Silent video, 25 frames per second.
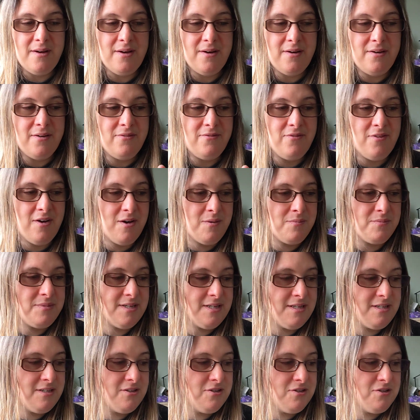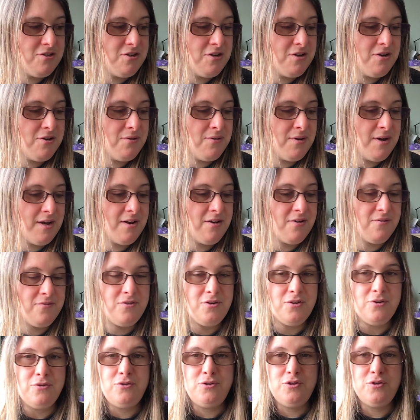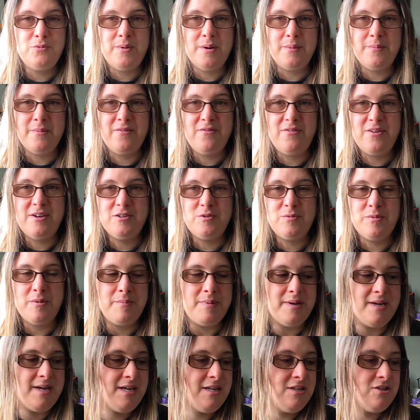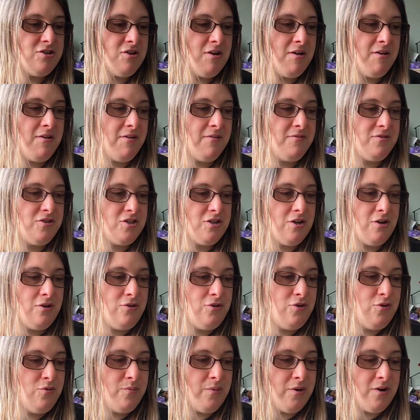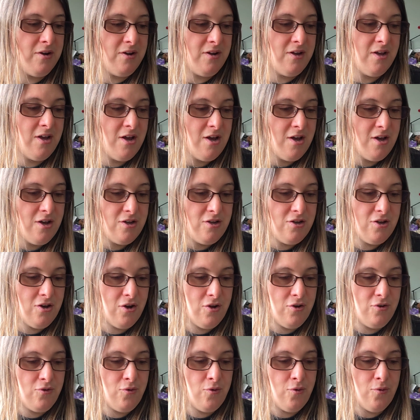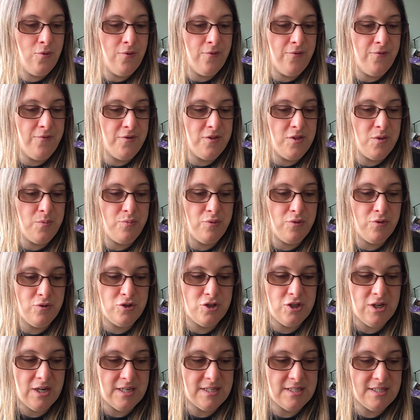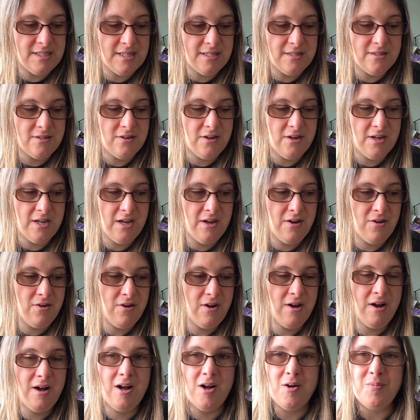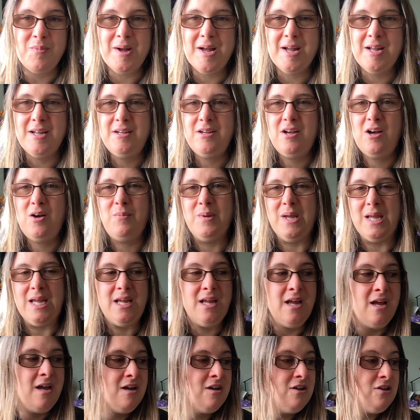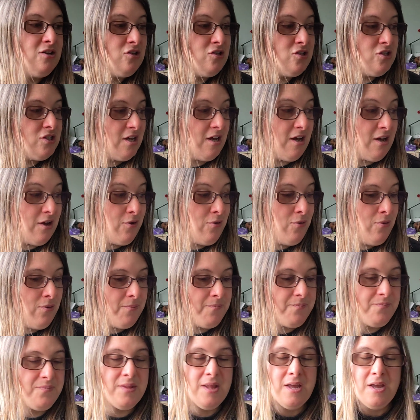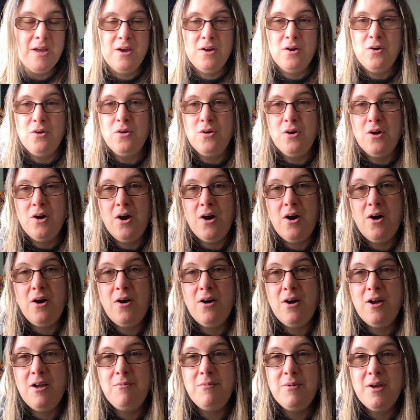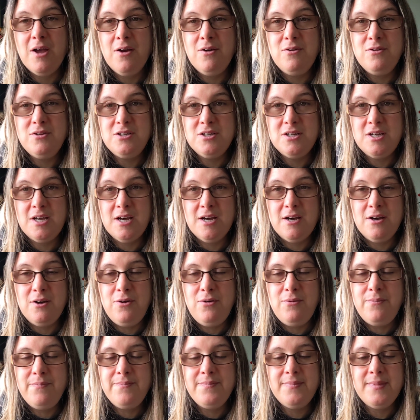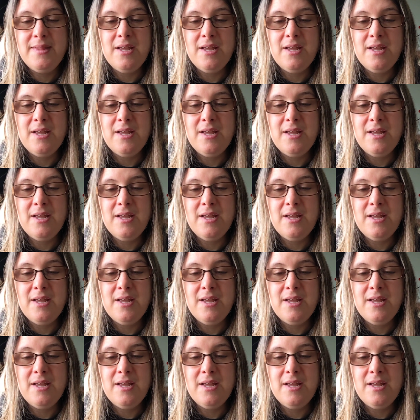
I've updated you and I've told you about my Facebook page, and I've shown you my yarn haul for the projects that are up and coming. So I'm going to go.